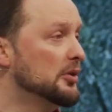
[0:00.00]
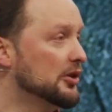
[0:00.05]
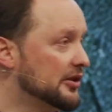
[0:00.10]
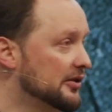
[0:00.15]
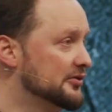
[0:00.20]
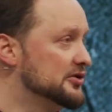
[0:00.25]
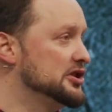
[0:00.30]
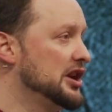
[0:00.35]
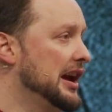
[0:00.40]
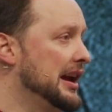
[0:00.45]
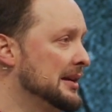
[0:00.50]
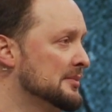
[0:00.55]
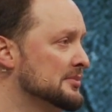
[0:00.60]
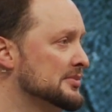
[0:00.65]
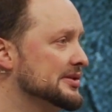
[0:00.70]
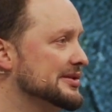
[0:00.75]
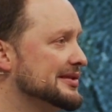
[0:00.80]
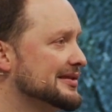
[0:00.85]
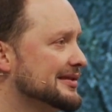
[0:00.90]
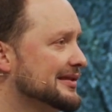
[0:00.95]
book of
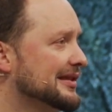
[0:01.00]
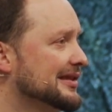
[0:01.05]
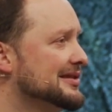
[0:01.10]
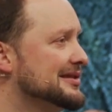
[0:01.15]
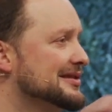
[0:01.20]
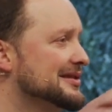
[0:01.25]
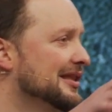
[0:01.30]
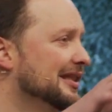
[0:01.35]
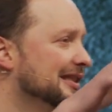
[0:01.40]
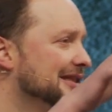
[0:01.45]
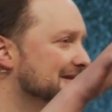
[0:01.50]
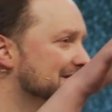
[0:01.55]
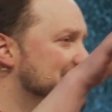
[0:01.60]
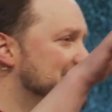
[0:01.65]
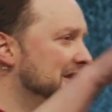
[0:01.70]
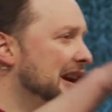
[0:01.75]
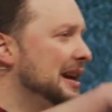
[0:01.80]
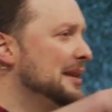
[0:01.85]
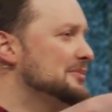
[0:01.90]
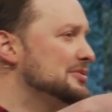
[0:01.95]
James, because uh,
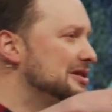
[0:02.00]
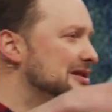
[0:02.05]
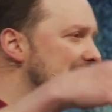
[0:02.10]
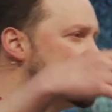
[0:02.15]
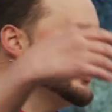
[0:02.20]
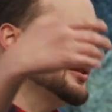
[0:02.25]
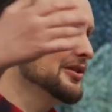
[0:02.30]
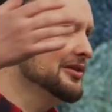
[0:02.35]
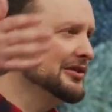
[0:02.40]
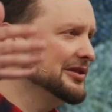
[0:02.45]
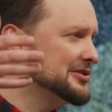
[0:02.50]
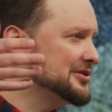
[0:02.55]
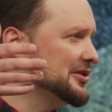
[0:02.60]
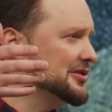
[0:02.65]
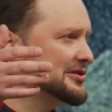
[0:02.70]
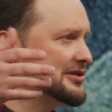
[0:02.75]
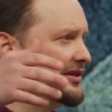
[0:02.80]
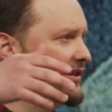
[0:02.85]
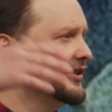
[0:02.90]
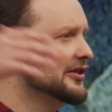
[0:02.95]
James, this early
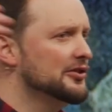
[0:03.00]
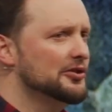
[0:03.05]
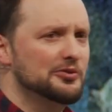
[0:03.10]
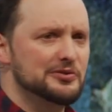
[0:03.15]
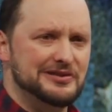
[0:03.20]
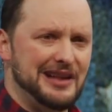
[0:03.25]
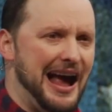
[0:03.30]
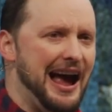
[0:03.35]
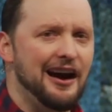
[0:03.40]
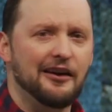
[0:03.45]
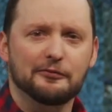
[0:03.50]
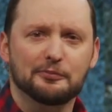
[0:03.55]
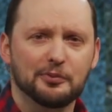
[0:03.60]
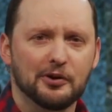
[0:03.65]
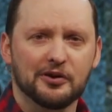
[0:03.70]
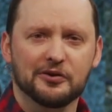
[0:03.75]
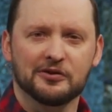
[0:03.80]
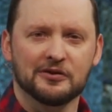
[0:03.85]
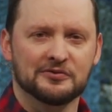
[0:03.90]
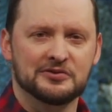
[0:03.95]
church leader who was the half
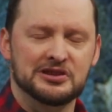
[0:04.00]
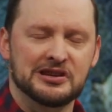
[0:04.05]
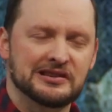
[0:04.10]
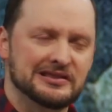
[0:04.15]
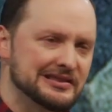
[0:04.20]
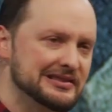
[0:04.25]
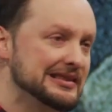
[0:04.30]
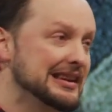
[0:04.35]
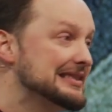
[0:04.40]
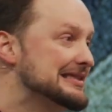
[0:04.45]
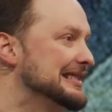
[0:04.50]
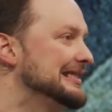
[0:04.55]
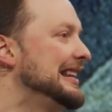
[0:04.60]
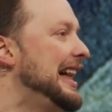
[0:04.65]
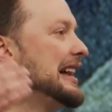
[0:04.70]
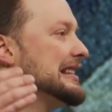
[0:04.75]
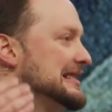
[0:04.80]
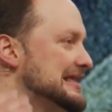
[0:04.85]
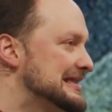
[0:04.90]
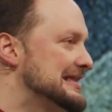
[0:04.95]
brother of Jesus, he has a
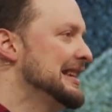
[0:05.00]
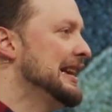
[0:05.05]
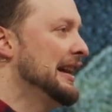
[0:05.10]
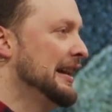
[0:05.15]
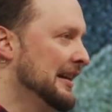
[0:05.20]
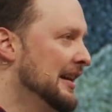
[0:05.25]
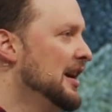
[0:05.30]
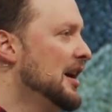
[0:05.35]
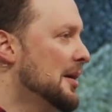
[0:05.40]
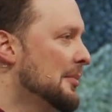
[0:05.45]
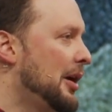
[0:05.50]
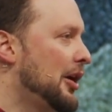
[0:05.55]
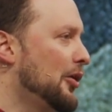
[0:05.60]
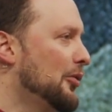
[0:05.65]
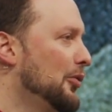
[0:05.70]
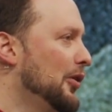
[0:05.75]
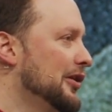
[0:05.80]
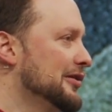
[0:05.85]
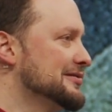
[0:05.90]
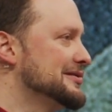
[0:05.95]
lot to say about our
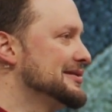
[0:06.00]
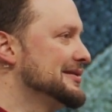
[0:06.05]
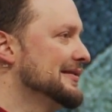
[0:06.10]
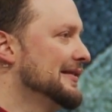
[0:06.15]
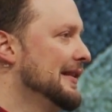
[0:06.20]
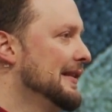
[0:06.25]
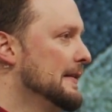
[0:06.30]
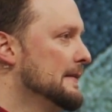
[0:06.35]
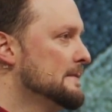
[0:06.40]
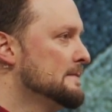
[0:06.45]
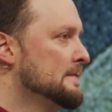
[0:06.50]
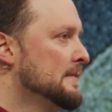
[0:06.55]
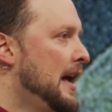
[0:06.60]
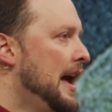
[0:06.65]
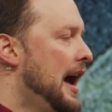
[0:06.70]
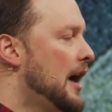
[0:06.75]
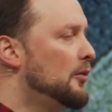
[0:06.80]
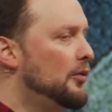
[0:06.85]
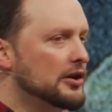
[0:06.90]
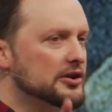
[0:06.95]
words.
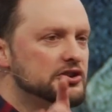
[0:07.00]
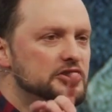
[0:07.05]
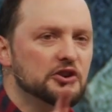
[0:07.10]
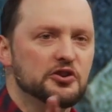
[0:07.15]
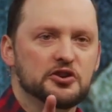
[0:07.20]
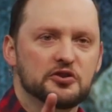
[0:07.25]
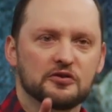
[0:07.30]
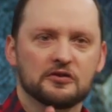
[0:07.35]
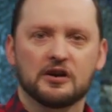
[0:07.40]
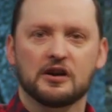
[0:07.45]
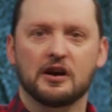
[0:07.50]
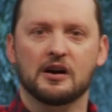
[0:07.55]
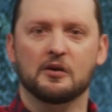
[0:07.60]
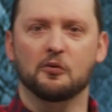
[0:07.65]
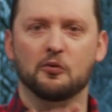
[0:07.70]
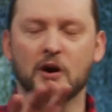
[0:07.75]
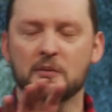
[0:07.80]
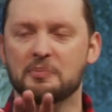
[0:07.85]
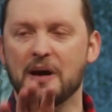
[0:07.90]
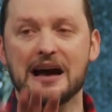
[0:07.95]
And I want to show you uh,
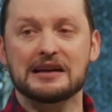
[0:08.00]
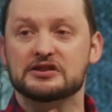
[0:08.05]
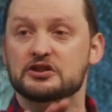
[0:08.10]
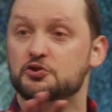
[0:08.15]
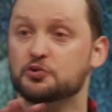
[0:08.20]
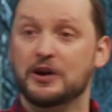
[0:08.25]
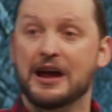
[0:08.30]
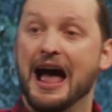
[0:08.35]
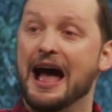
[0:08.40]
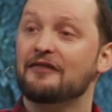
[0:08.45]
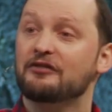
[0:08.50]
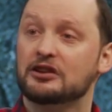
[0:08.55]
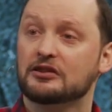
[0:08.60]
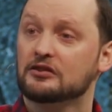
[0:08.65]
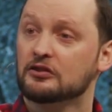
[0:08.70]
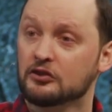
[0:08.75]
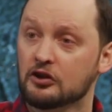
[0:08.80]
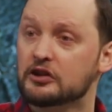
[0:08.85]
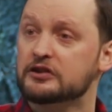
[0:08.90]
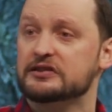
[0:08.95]
one passage we
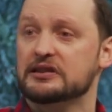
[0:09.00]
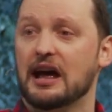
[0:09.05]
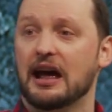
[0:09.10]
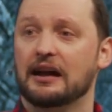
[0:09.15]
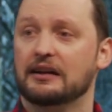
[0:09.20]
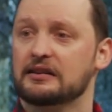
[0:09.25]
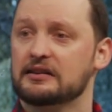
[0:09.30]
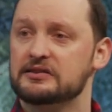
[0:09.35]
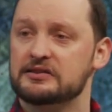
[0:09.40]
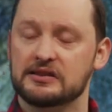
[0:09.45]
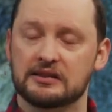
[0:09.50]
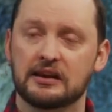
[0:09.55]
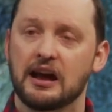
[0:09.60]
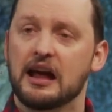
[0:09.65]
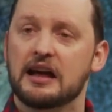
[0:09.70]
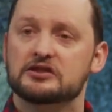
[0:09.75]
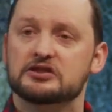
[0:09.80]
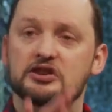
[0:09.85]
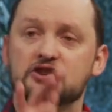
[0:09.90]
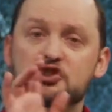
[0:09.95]
haven't looked at. It's in,
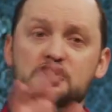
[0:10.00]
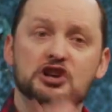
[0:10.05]
it's in